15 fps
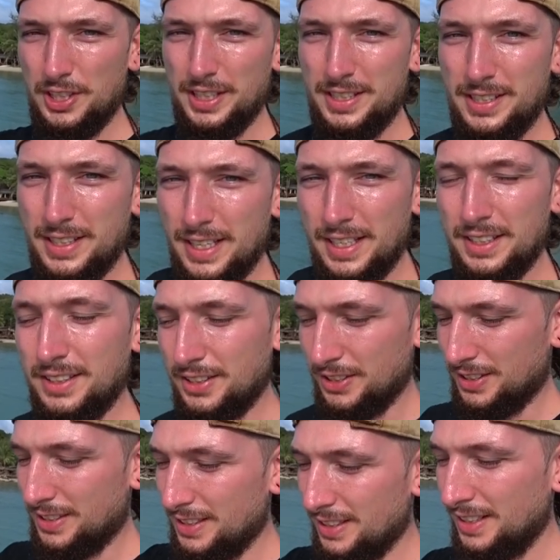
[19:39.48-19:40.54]
you this at the end
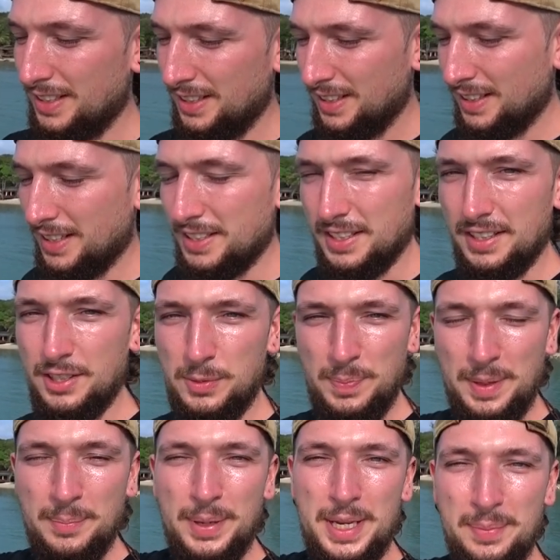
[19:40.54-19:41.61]
because there's
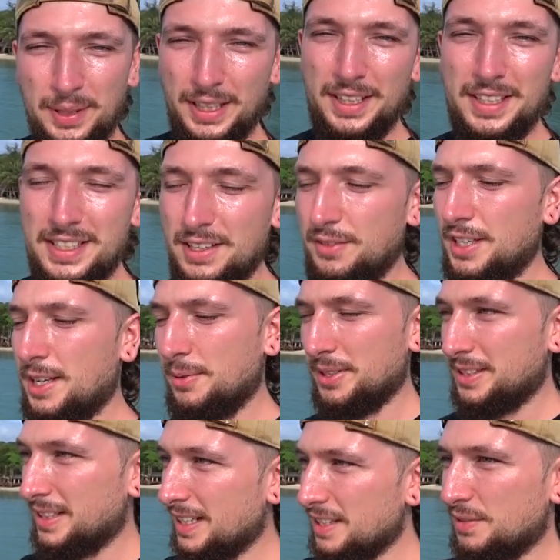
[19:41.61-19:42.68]
been people in this every day,
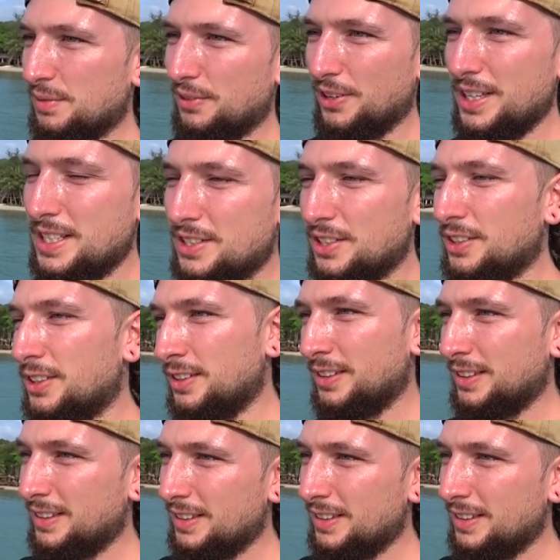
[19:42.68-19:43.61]
but today it's free, so